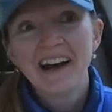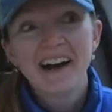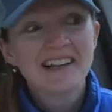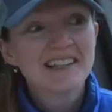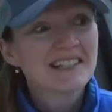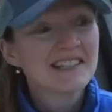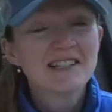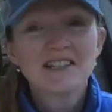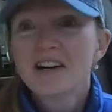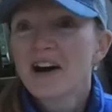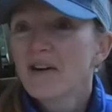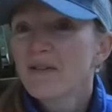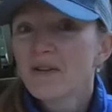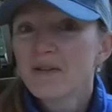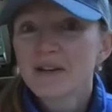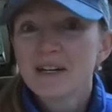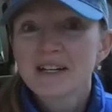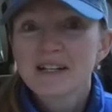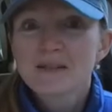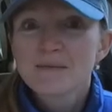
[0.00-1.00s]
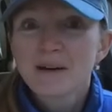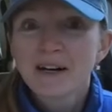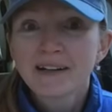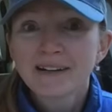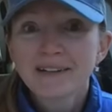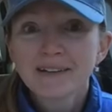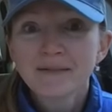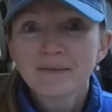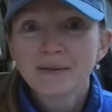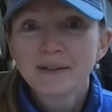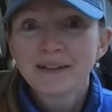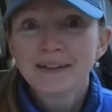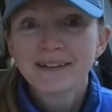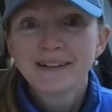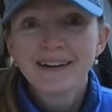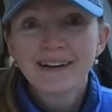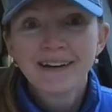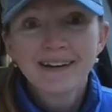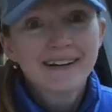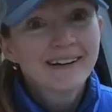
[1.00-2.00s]
Uh, it's not what we expected, but
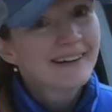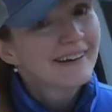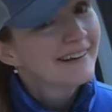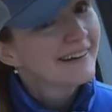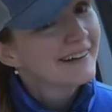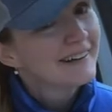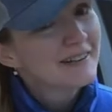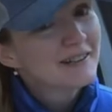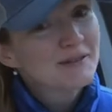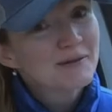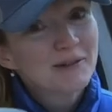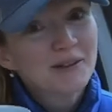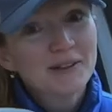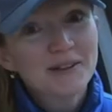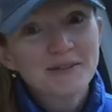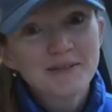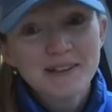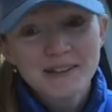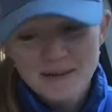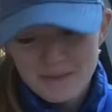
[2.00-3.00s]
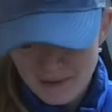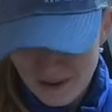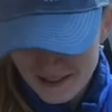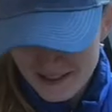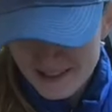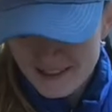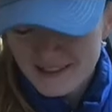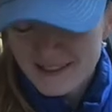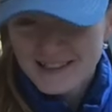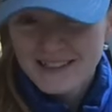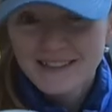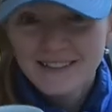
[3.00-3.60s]
here's rolling with the punches,